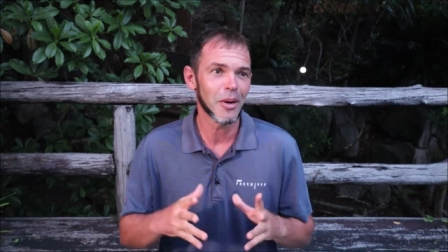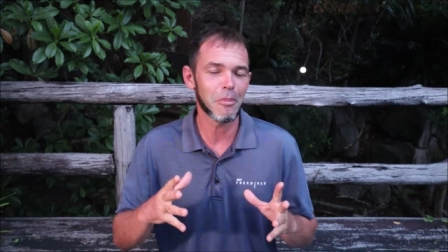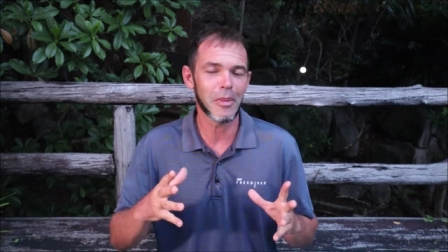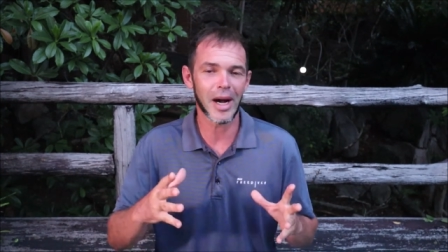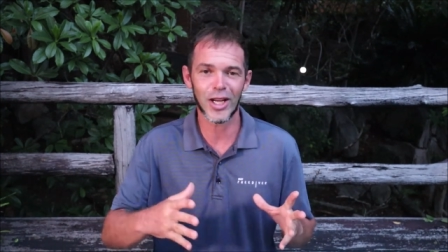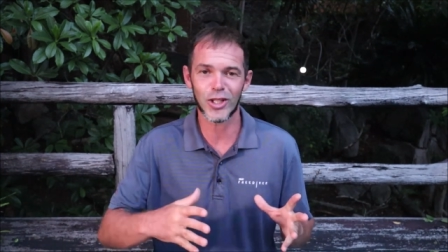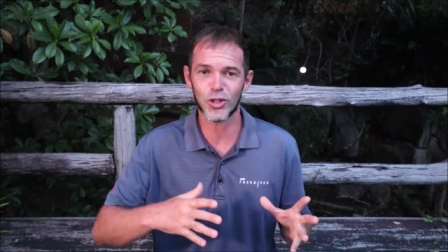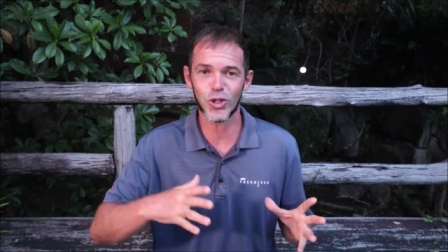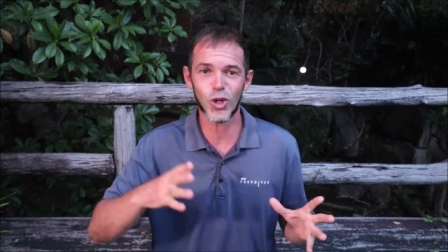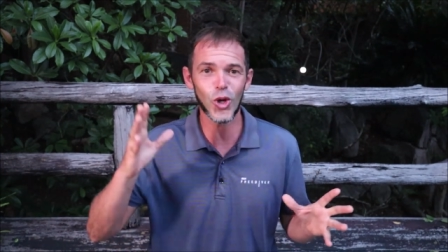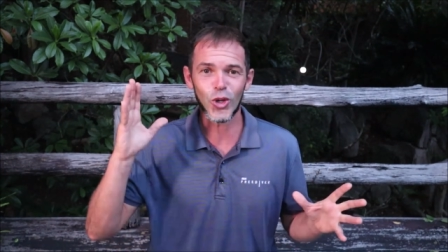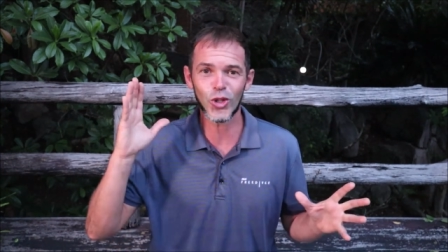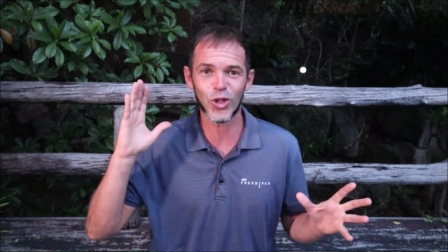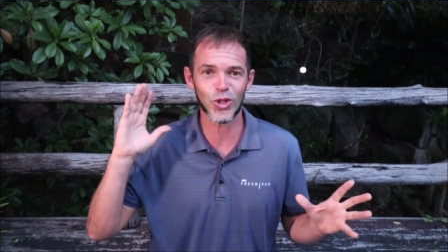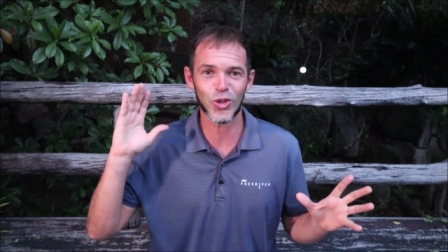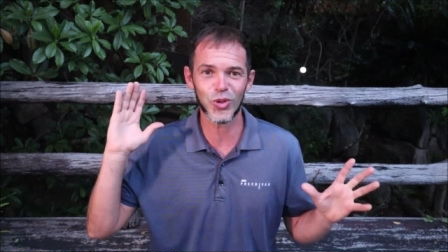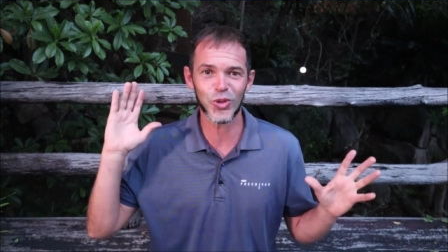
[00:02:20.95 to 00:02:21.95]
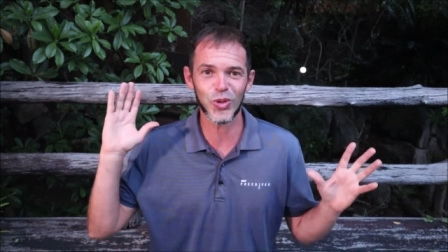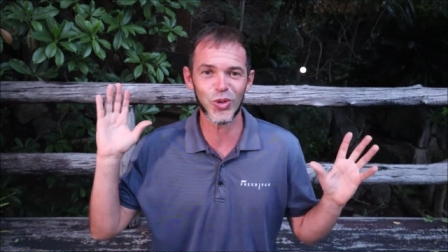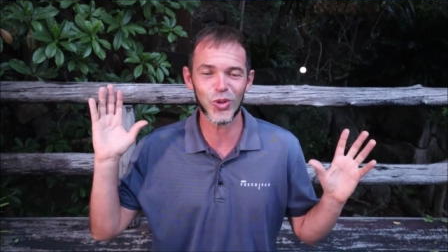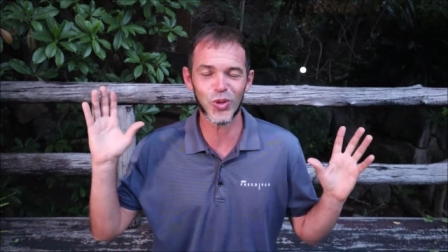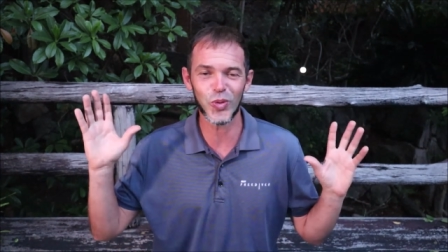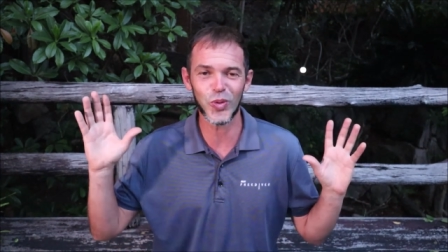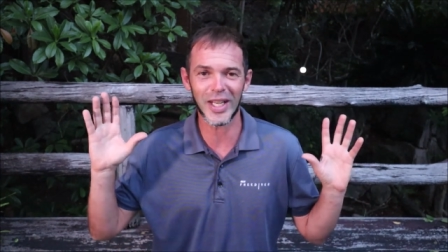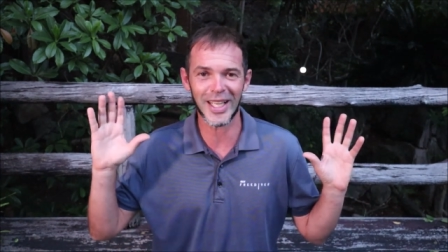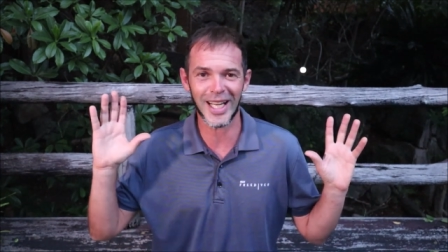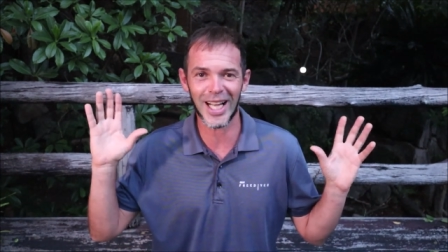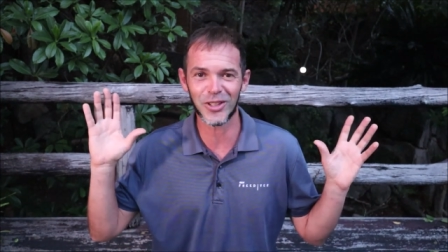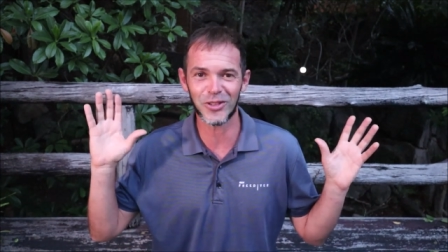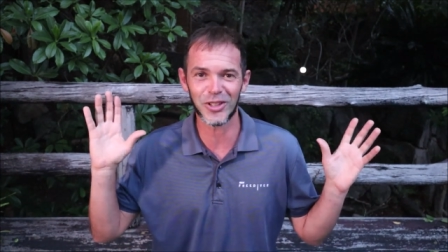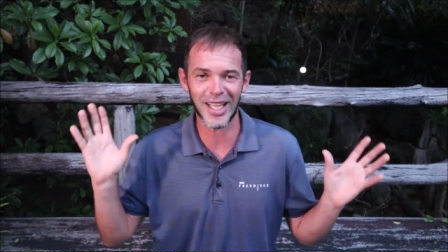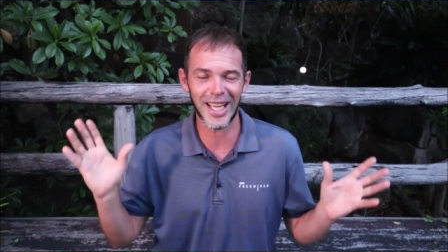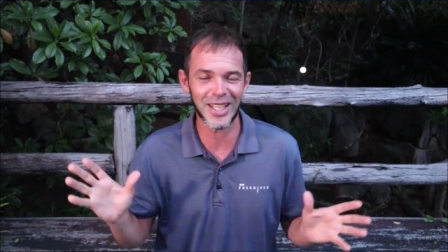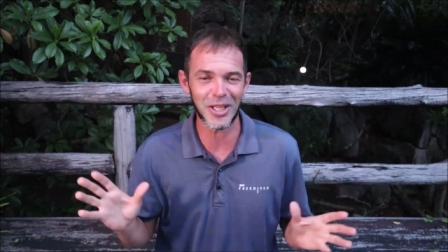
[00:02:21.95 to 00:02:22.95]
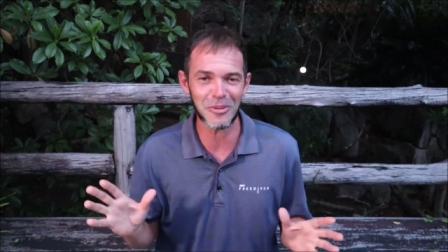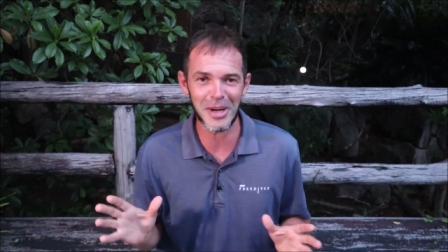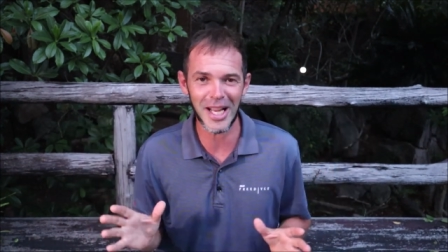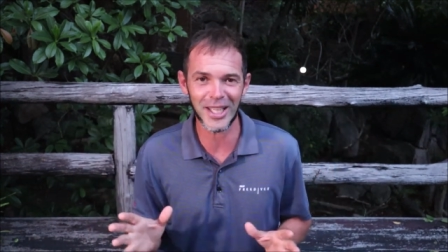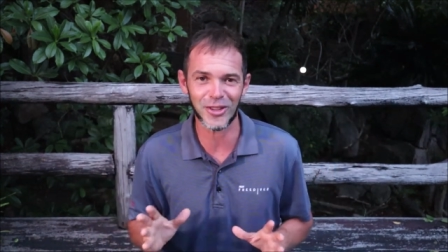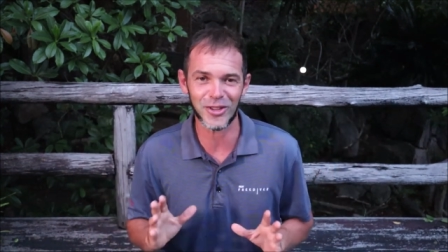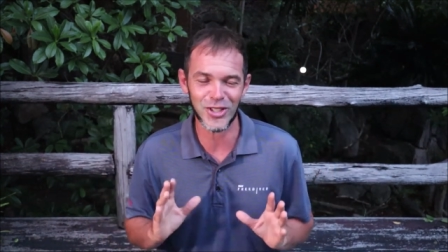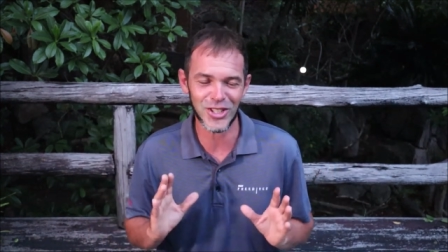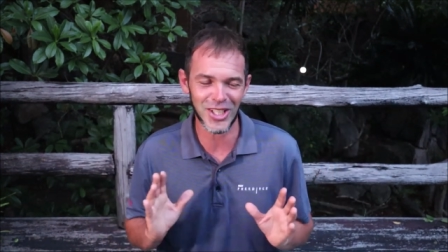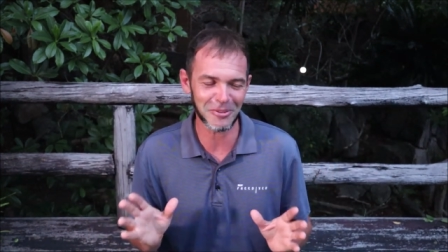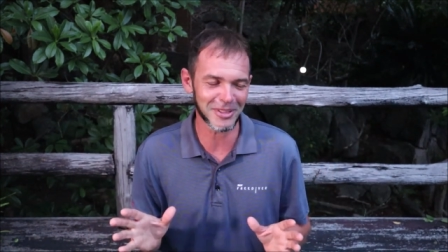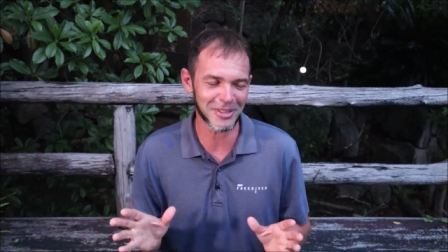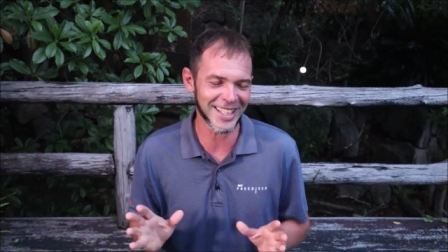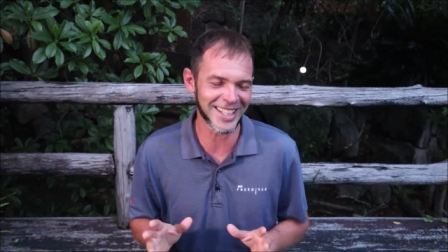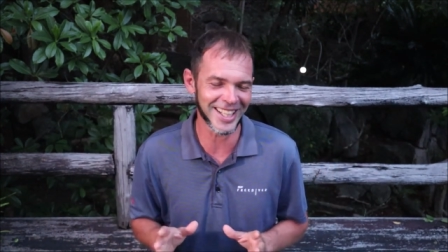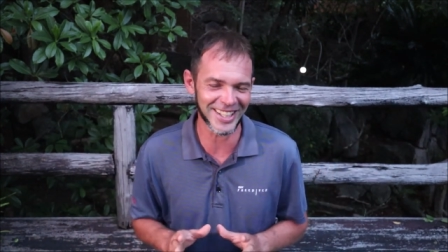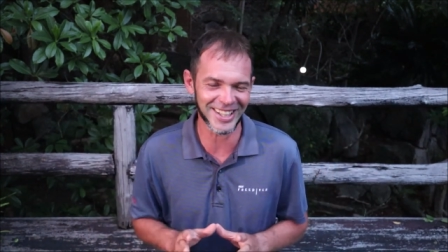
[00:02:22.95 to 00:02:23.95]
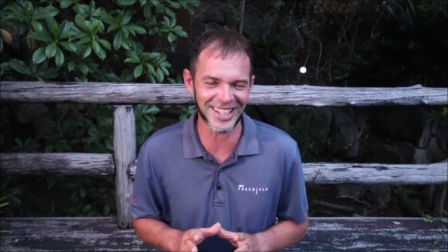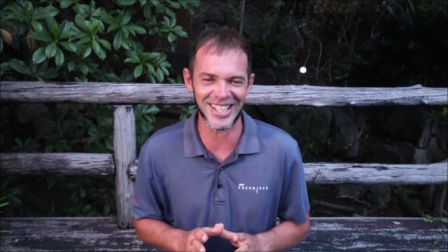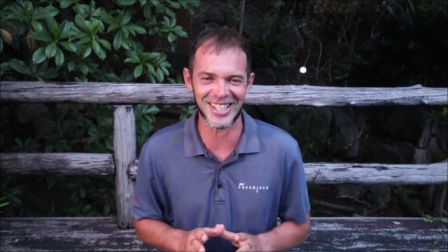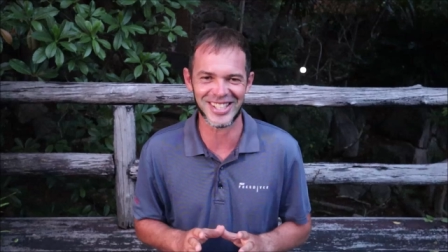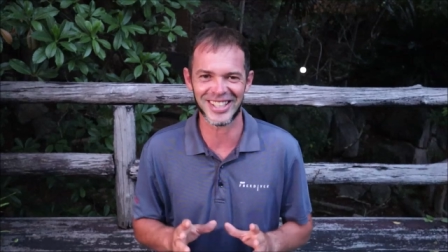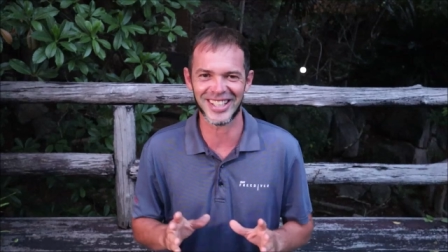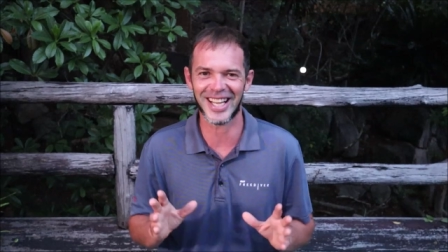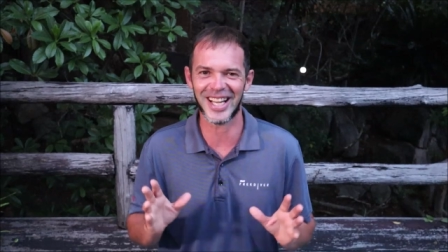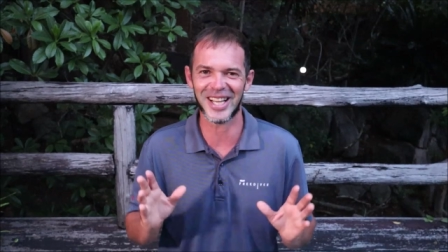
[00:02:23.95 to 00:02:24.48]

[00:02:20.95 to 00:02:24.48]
"My Road to 180 Meters," something like this.